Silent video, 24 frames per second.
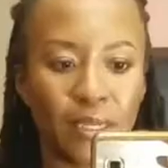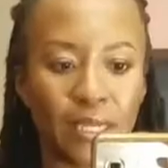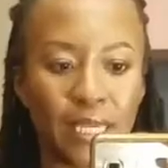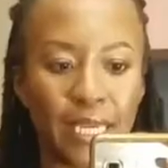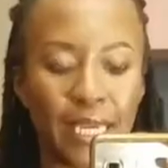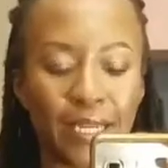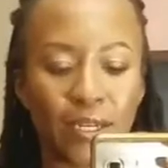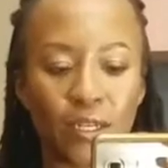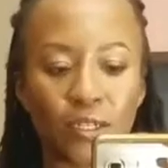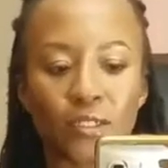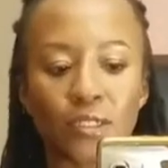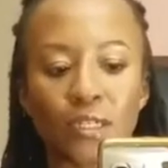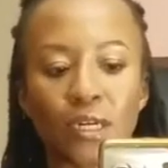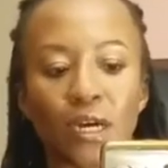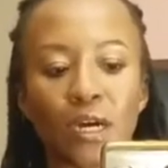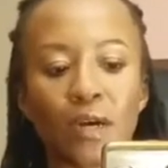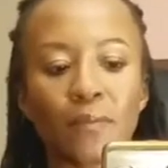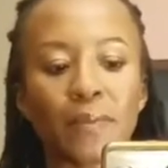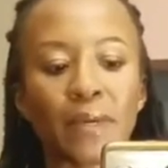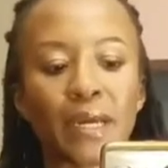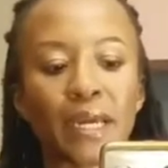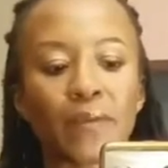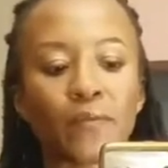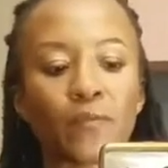And on top,
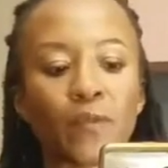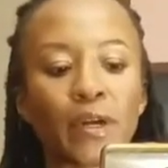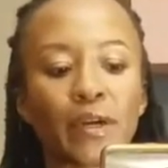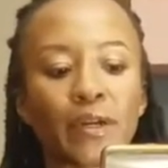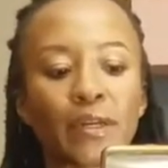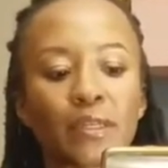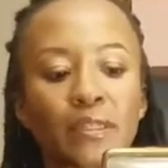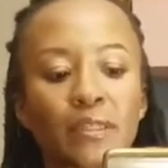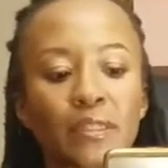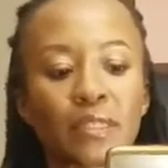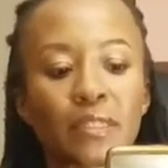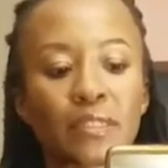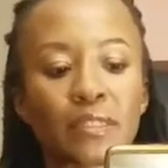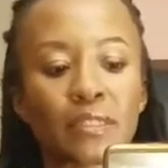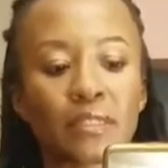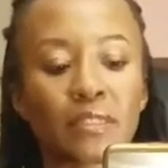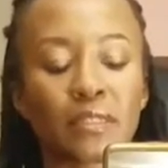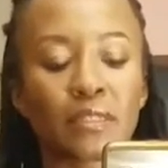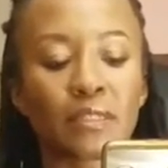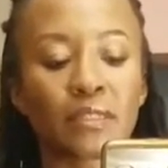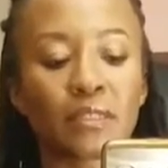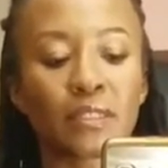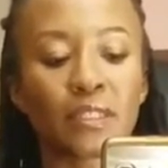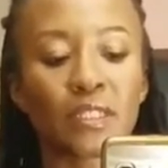I'm wearing this
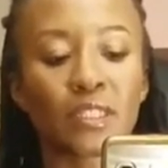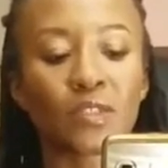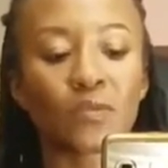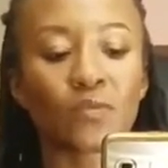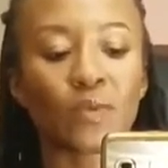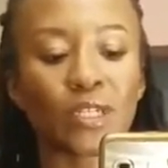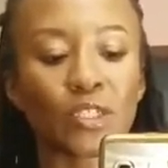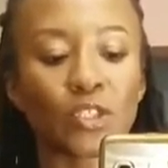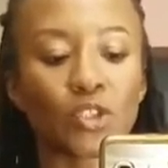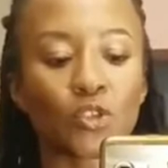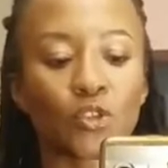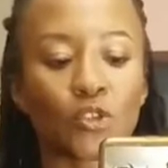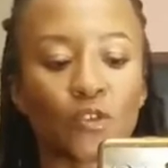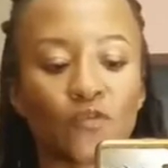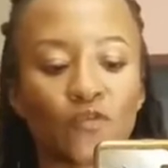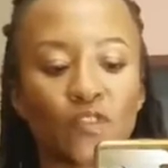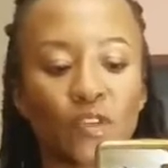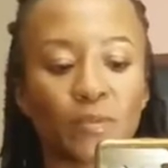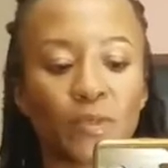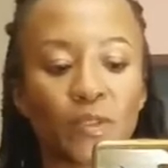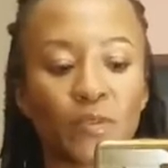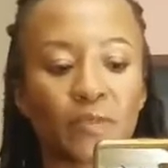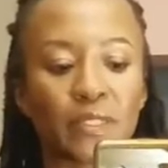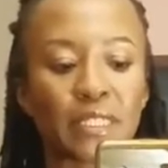sweatshirt from
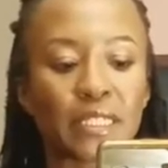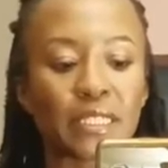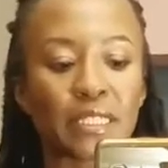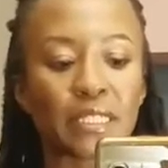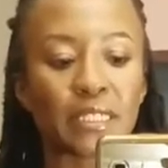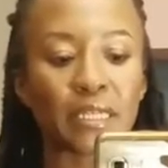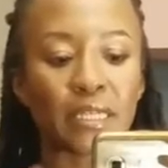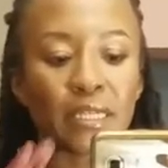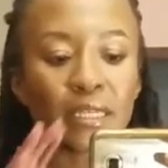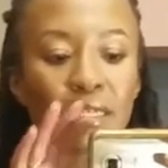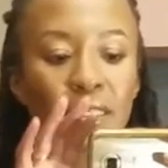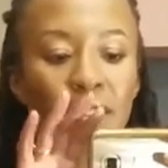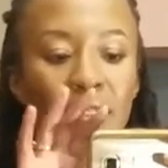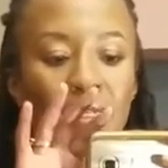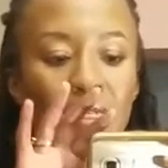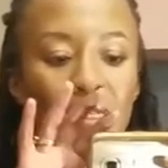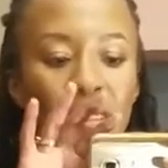Aritzia.